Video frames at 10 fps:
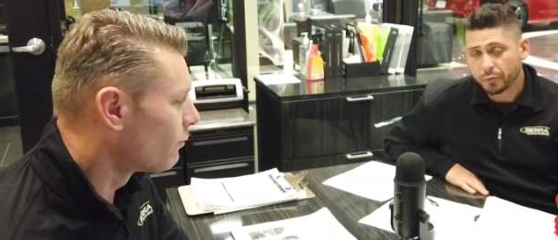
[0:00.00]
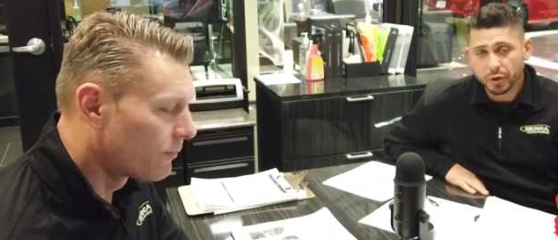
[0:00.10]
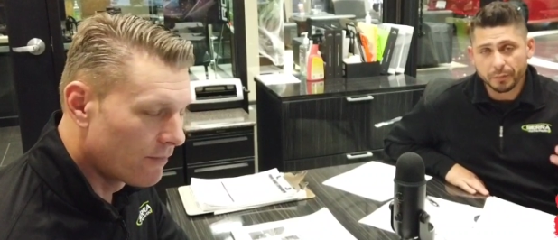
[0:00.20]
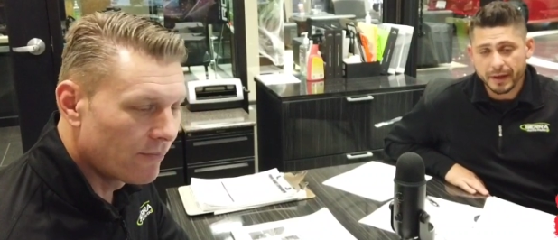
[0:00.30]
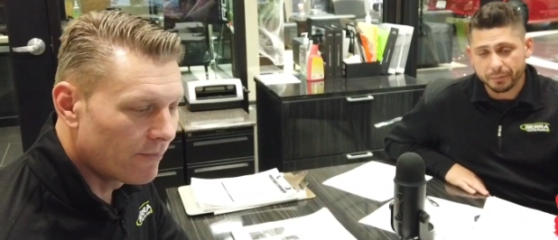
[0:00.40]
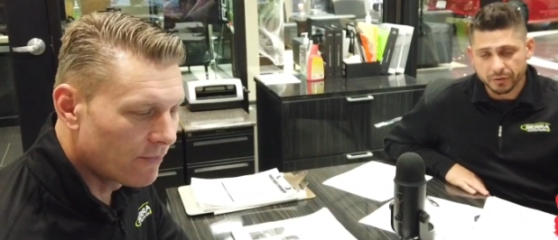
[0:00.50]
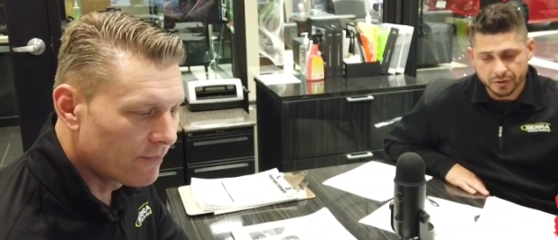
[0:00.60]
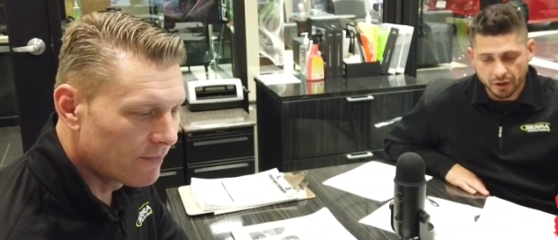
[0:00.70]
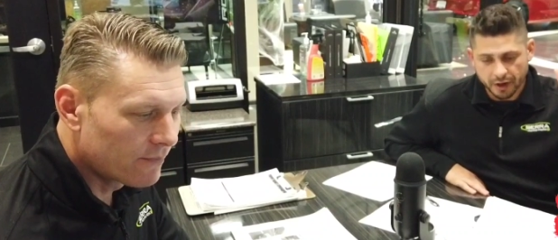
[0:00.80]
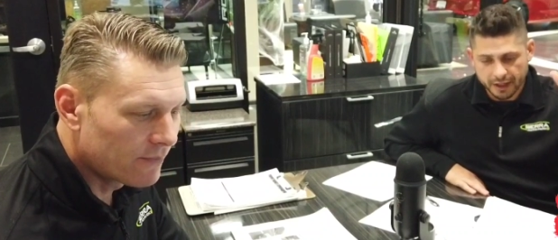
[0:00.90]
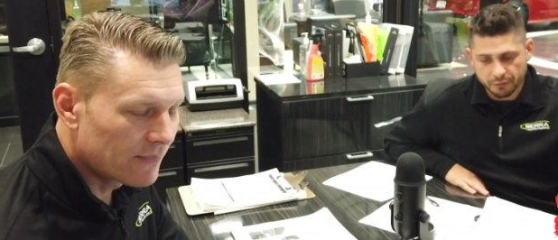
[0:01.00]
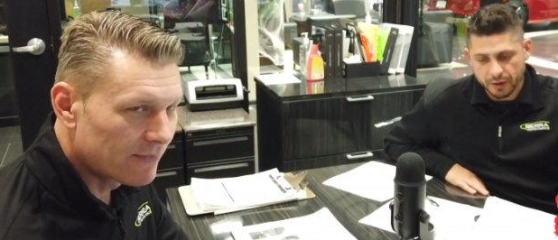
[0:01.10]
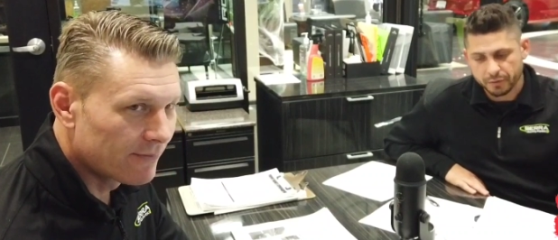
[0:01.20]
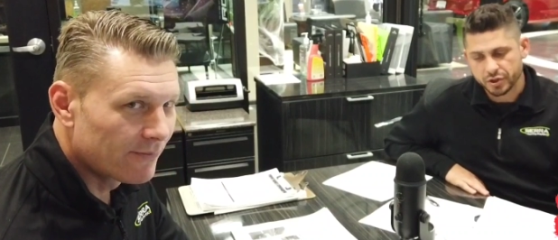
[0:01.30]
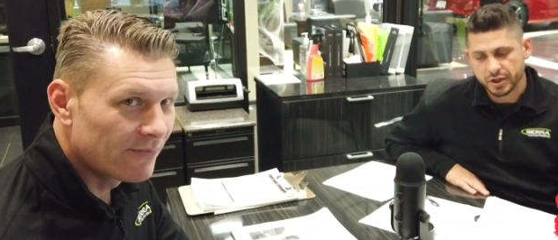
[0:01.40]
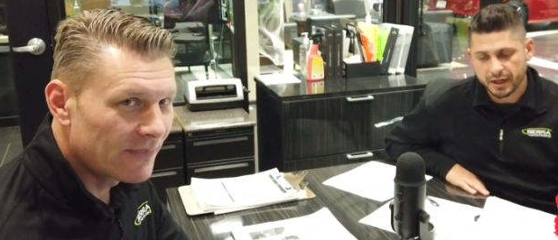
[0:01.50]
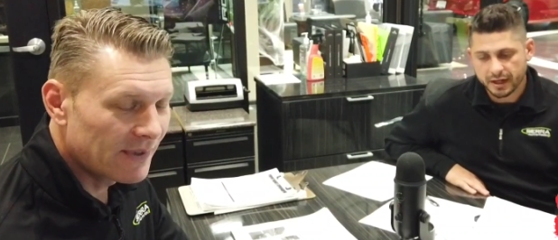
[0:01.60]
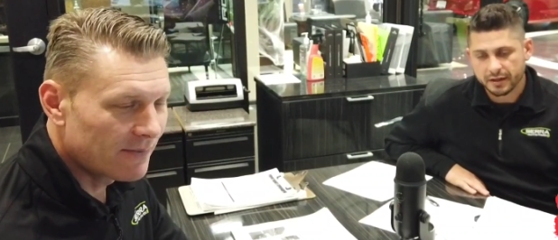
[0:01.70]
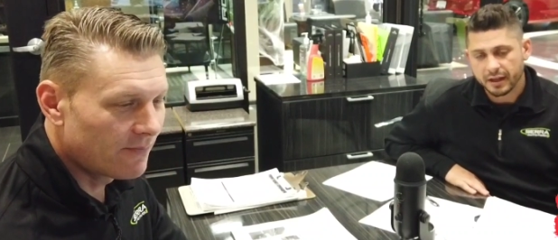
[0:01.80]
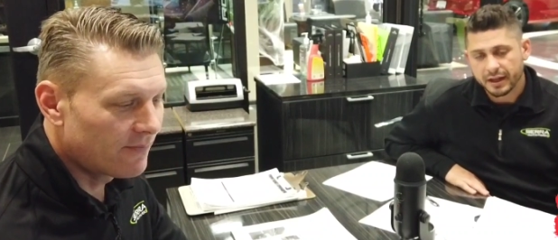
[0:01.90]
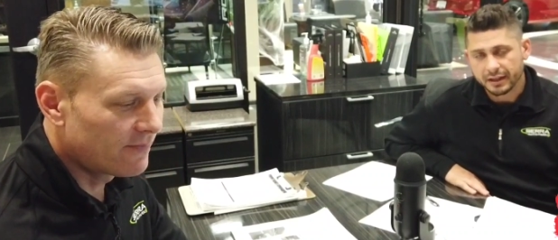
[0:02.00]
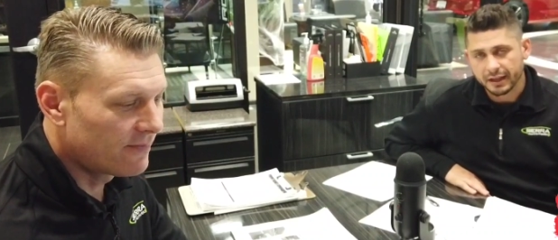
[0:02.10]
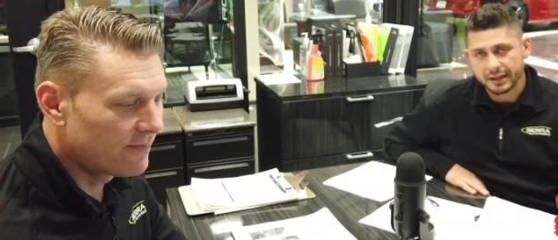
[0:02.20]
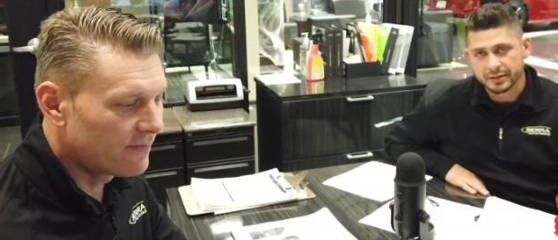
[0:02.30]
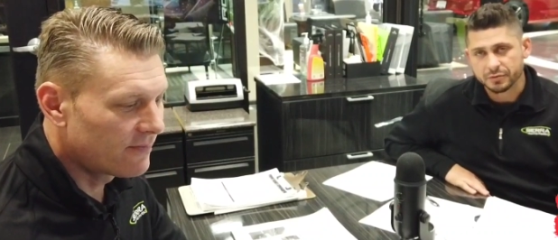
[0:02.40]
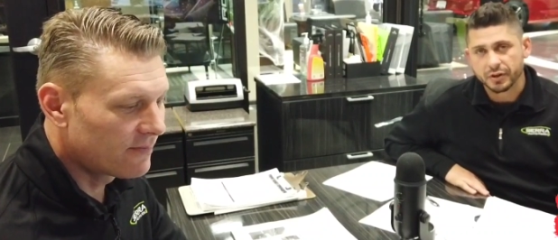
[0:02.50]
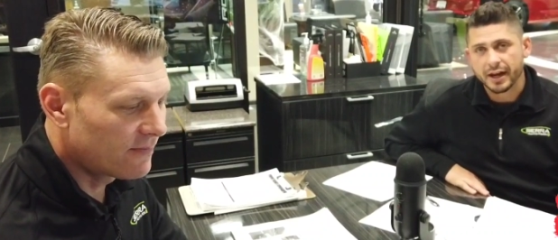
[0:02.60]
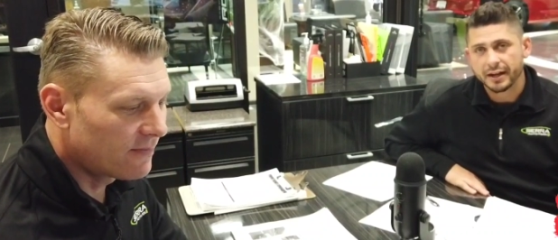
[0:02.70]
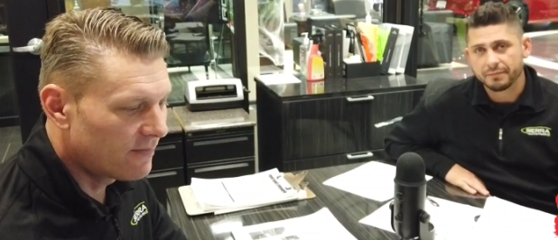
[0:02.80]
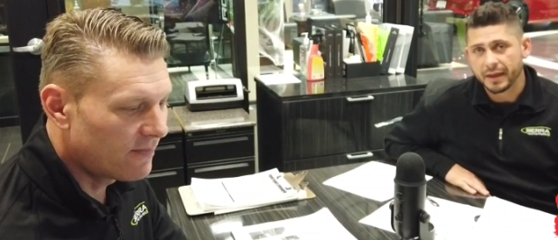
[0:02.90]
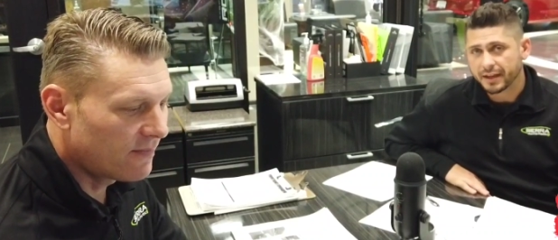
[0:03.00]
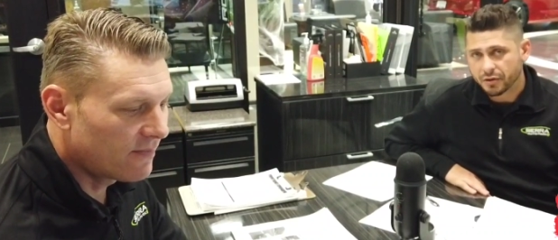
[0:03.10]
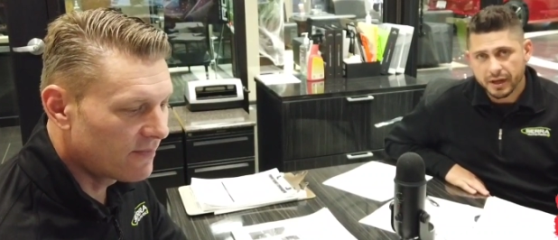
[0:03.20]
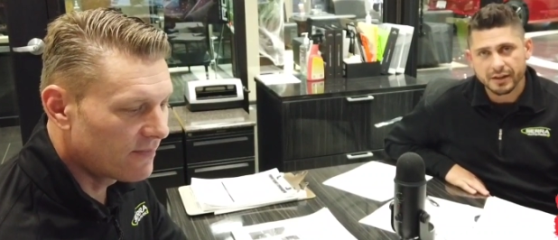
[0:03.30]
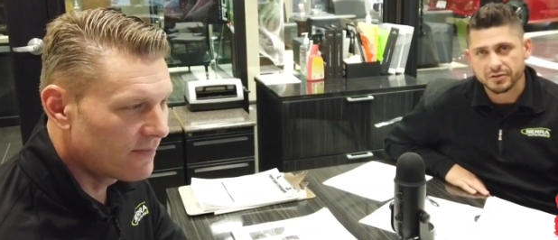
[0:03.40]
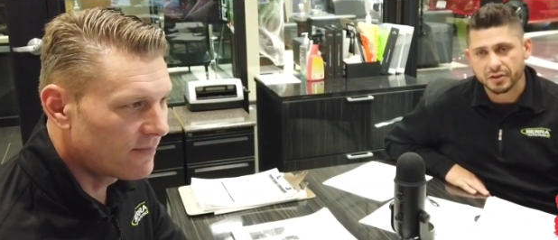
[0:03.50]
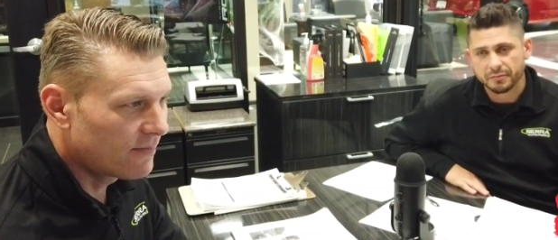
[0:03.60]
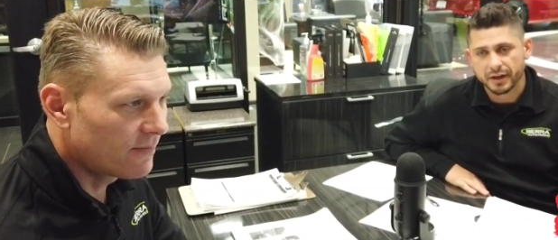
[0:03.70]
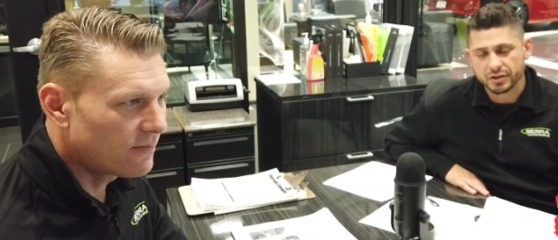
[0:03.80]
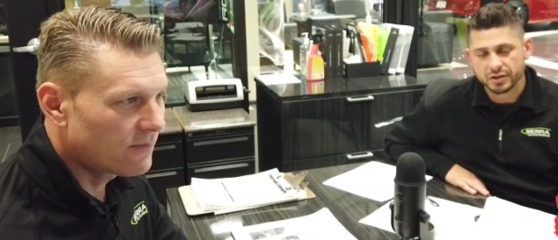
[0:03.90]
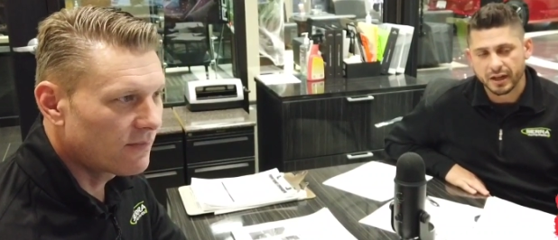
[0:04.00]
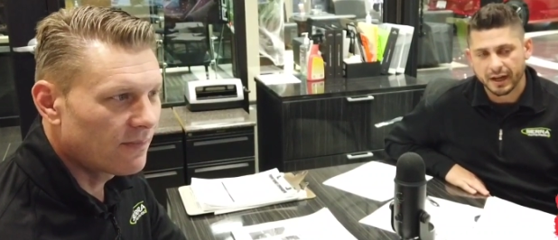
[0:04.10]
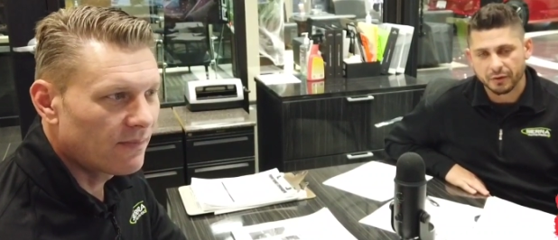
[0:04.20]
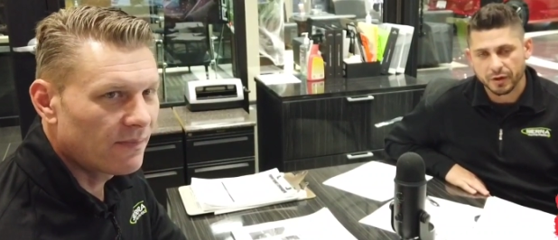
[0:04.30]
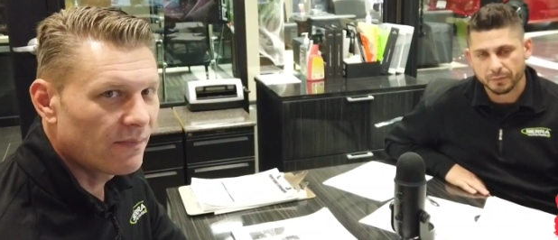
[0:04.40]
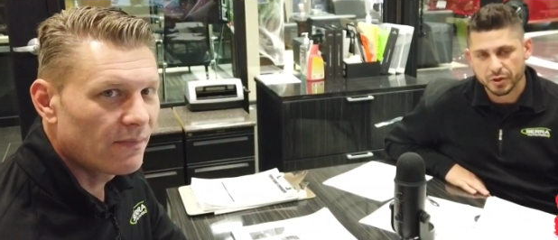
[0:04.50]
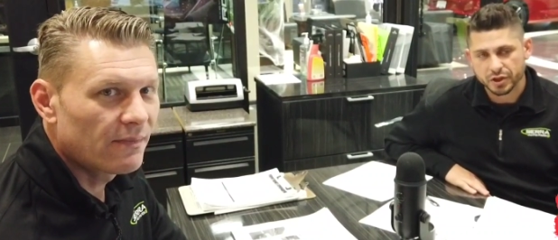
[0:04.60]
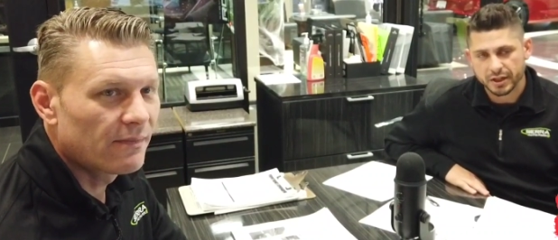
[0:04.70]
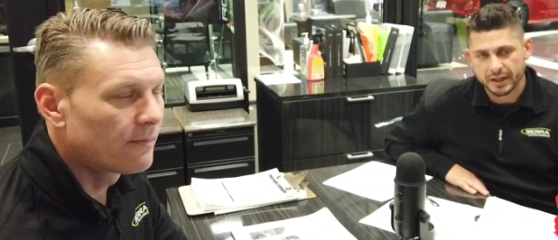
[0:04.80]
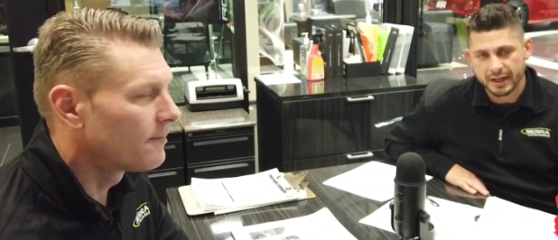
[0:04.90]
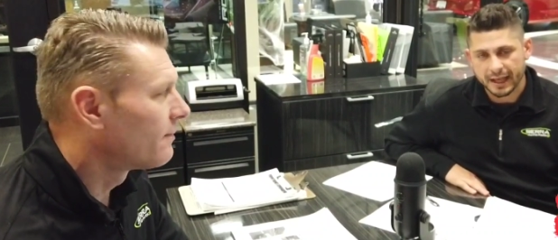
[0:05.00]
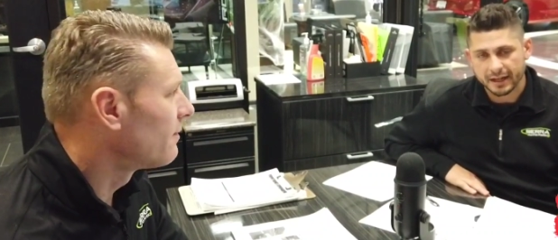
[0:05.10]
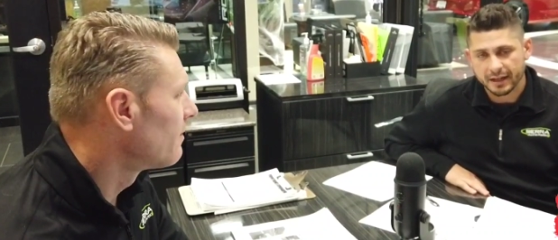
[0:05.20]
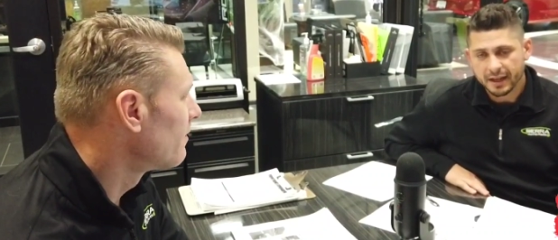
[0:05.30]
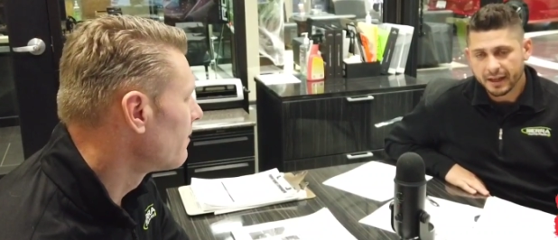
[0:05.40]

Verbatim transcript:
Speaker 1: real people. So again, we appreciate it. Like, subscribe. Thank you guys so much. Uh, we appreciate it, and